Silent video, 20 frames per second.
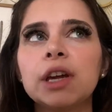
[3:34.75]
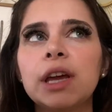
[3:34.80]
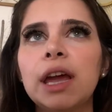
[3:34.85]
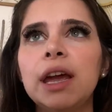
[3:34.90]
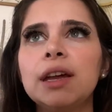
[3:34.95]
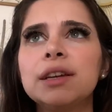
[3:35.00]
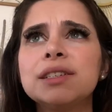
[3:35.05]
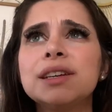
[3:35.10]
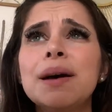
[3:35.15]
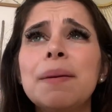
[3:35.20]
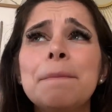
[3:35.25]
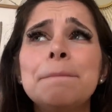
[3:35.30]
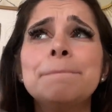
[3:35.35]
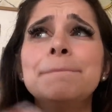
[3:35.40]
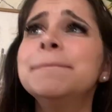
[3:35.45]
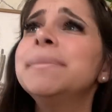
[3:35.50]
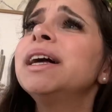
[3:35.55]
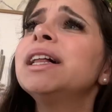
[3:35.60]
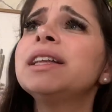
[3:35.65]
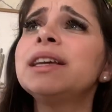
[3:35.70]
I gained
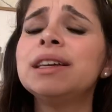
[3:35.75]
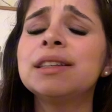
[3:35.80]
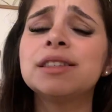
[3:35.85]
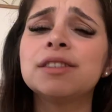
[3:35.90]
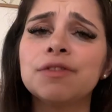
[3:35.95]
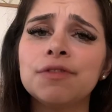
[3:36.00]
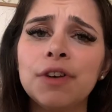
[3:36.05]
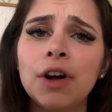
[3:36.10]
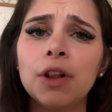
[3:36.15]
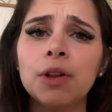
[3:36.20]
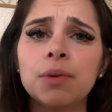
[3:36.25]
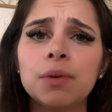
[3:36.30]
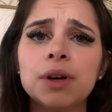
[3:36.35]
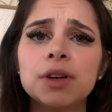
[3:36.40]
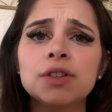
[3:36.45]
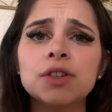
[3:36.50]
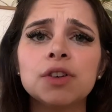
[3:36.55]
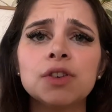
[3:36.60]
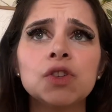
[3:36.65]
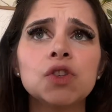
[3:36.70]
millions of
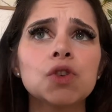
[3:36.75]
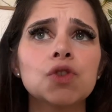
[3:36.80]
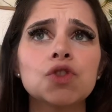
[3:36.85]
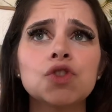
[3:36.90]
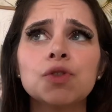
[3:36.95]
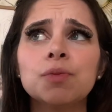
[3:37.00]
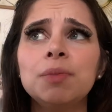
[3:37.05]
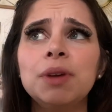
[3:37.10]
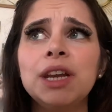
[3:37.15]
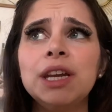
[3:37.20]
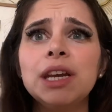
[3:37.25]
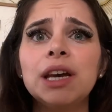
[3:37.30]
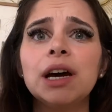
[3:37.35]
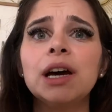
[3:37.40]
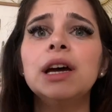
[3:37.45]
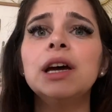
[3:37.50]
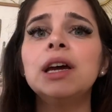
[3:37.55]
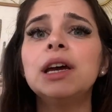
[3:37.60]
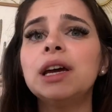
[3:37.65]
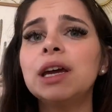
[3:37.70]
followers on social
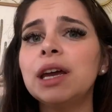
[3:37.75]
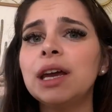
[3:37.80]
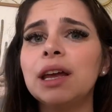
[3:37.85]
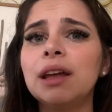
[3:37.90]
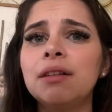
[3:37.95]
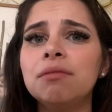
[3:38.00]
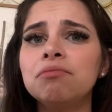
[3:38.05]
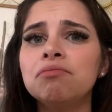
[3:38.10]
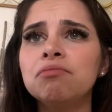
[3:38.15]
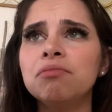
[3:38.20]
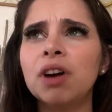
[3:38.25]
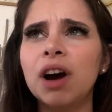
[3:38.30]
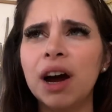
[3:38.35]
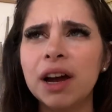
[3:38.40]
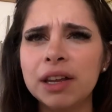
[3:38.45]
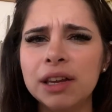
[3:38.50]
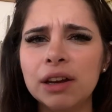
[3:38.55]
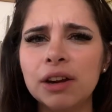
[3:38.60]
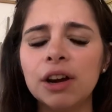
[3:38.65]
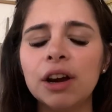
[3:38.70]
media in
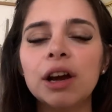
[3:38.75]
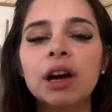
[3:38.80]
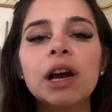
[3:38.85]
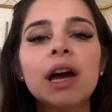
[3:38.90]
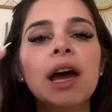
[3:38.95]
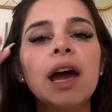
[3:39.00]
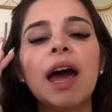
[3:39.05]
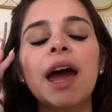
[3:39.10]
a year.